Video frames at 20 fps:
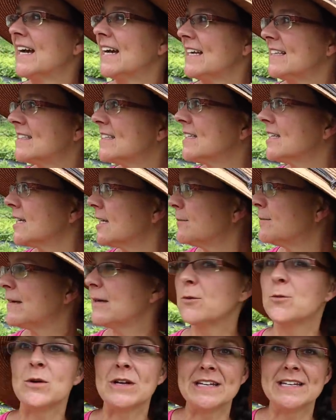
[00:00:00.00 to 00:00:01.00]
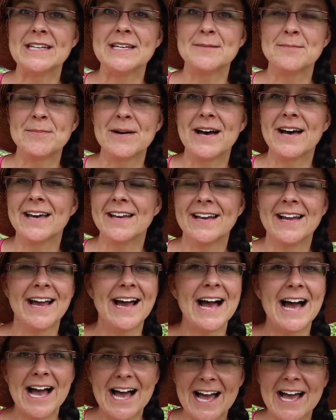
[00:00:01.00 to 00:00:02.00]
It's a little bit windy, but
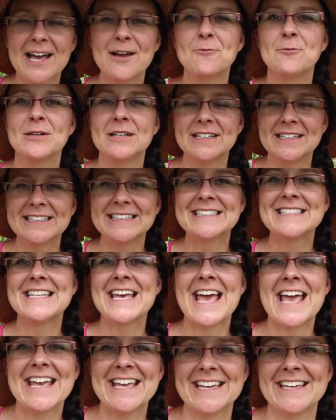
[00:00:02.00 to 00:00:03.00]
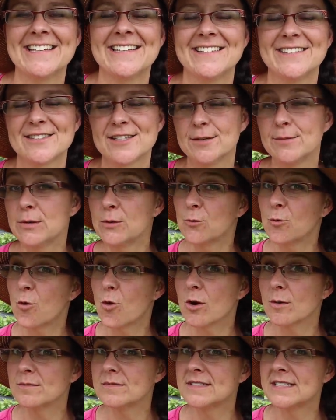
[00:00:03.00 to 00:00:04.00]
I will take it. It's gonna be
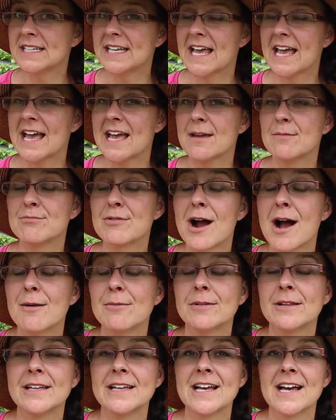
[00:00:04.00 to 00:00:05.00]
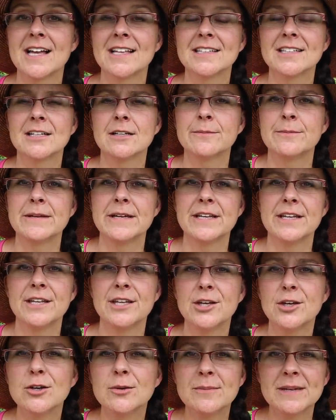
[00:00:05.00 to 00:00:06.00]
warm today, probably a little bit
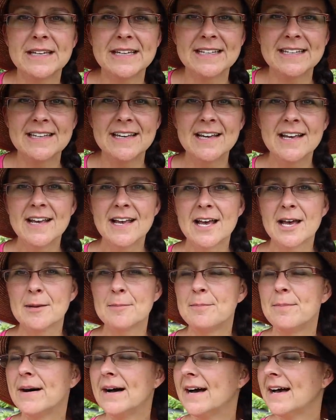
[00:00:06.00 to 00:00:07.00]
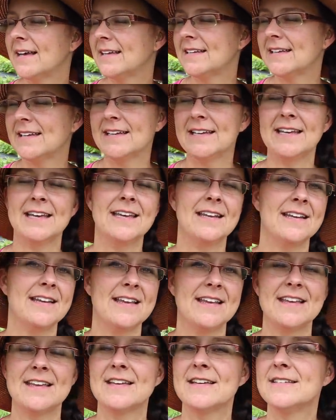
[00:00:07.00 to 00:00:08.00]
humid, but it
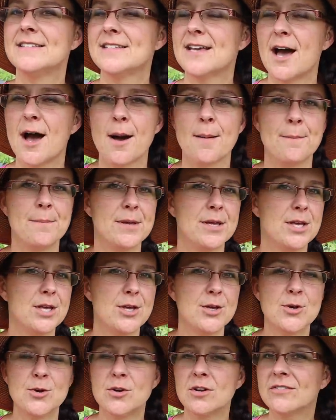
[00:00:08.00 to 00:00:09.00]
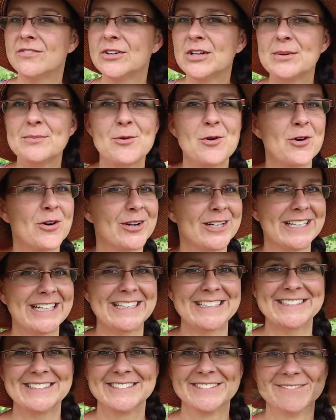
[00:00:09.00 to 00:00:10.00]
is a beautiful
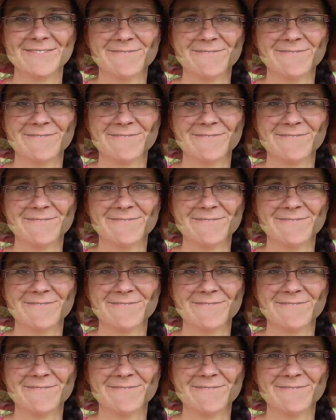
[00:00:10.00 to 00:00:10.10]
morning.